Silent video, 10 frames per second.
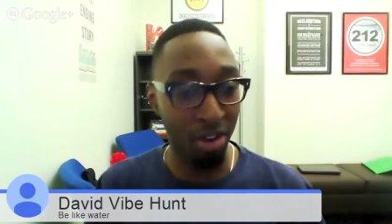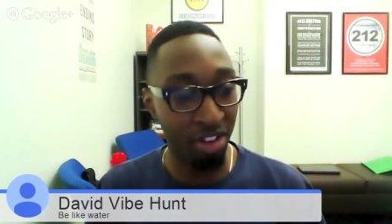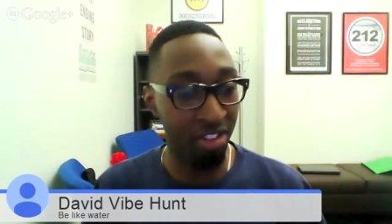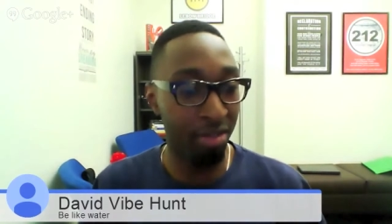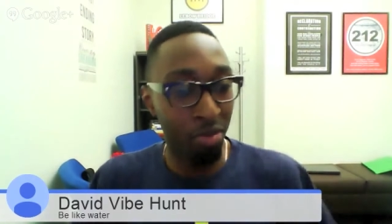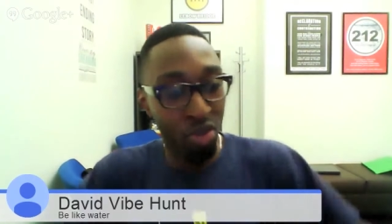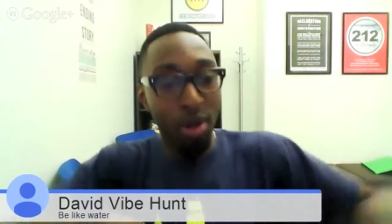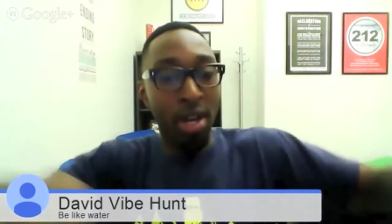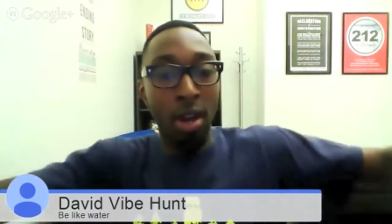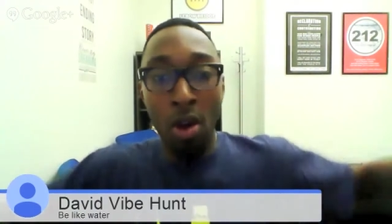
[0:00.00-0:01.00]
just
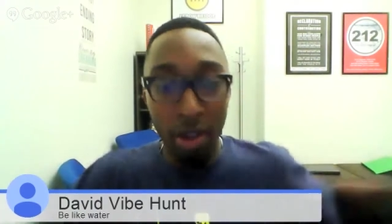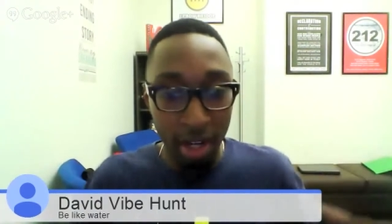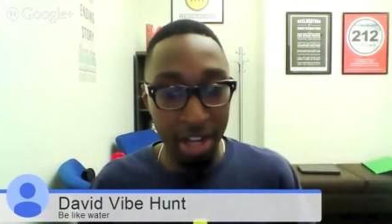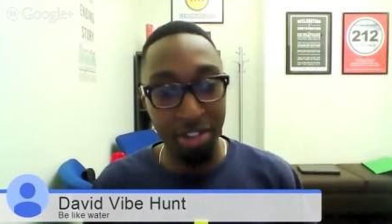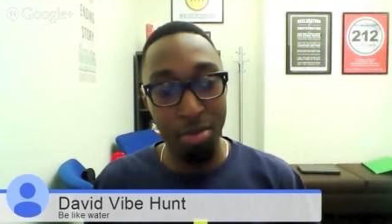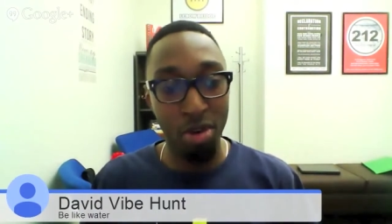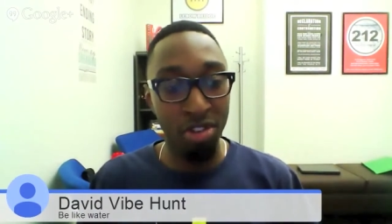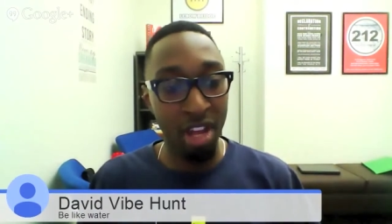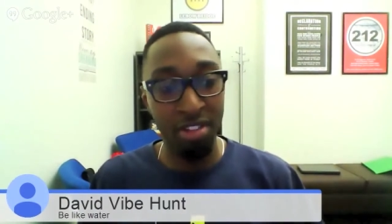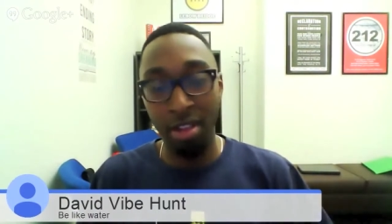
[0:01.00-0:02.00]
treating all your
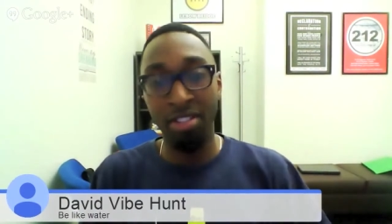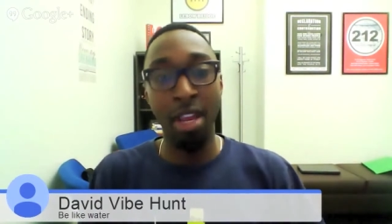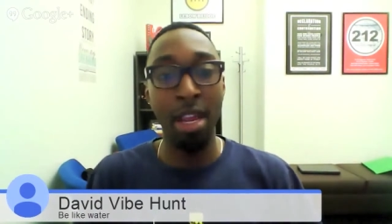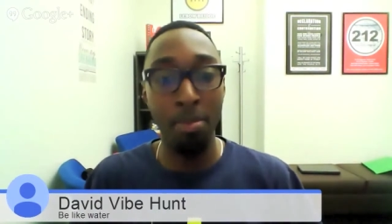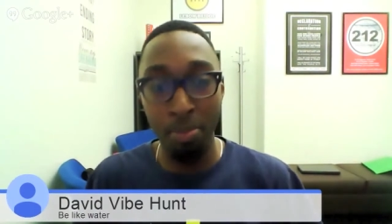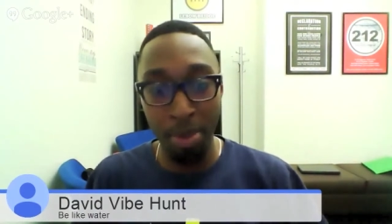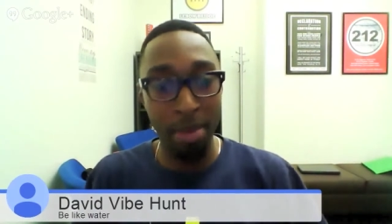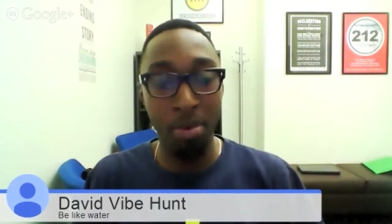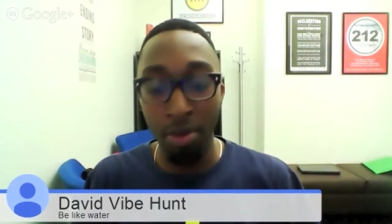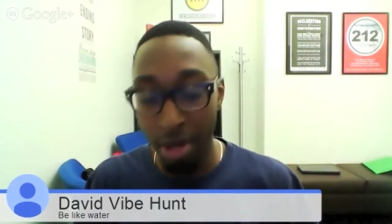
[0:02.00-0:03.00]
customers as the same people.